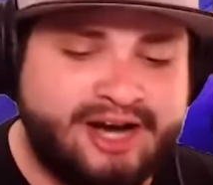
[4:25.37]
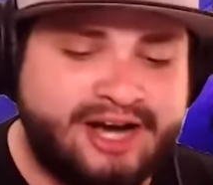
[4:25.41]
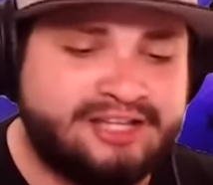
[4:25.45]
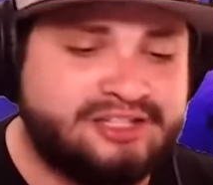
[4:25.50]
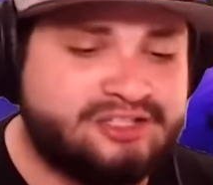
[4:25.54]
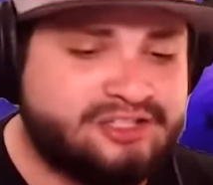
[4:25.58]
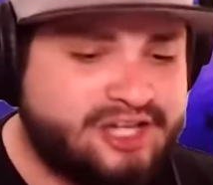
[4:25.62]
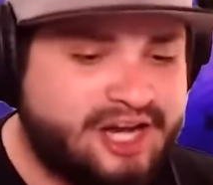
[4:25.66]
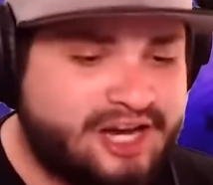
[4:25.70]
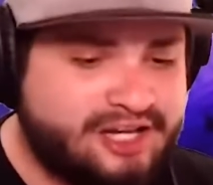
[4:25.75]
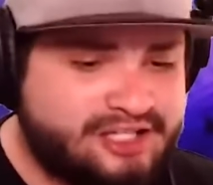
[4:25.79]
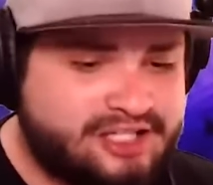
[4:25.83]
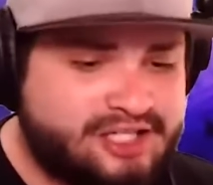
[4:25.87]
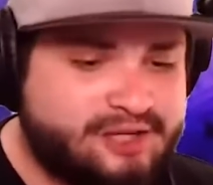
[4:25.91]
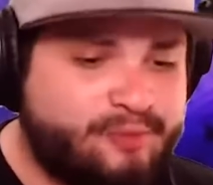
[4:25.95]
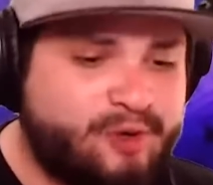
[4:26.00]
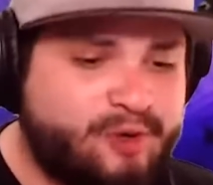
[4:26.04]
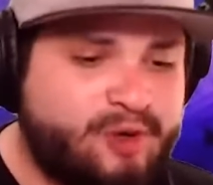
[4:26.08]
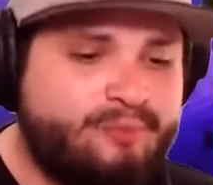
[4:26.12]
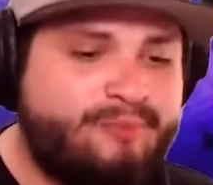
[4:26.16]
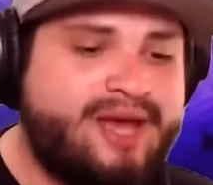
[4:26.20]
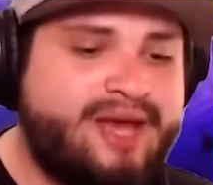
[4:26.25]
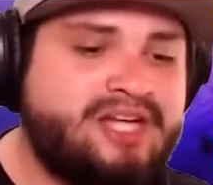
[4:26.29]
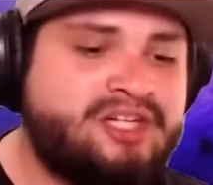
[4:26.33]
I saw
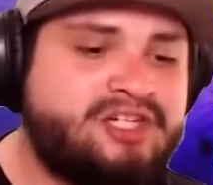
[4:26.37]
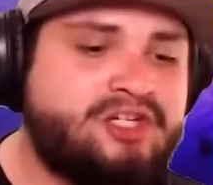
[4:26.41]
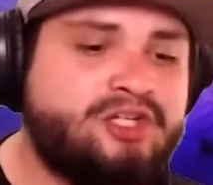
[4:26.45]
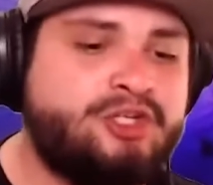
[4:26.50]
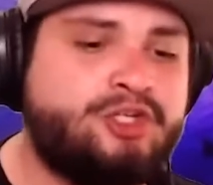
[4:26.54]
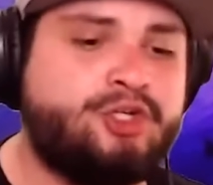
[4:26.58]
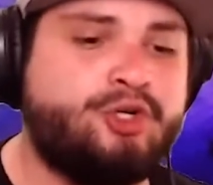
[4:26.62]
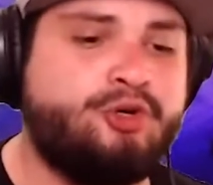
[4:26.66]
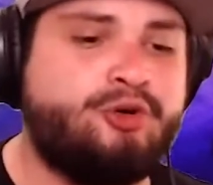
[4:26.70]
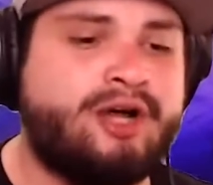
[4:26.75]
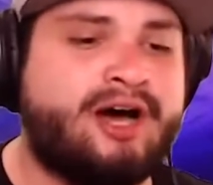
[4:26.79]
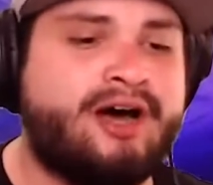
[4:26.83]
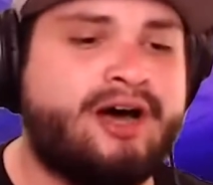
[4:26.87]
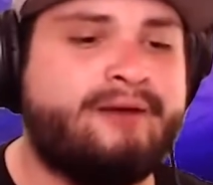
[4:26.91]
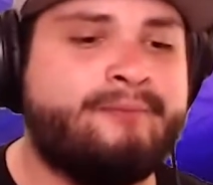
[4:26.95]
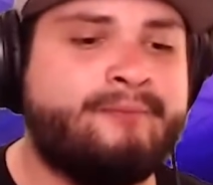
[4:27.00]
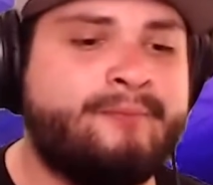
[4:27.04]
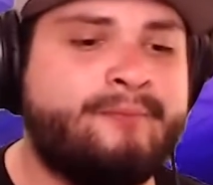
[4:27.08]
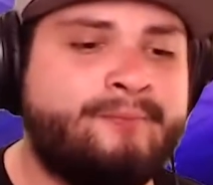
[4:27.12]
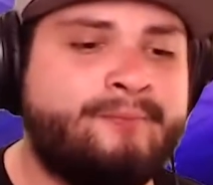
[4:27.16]
someone mention Judon.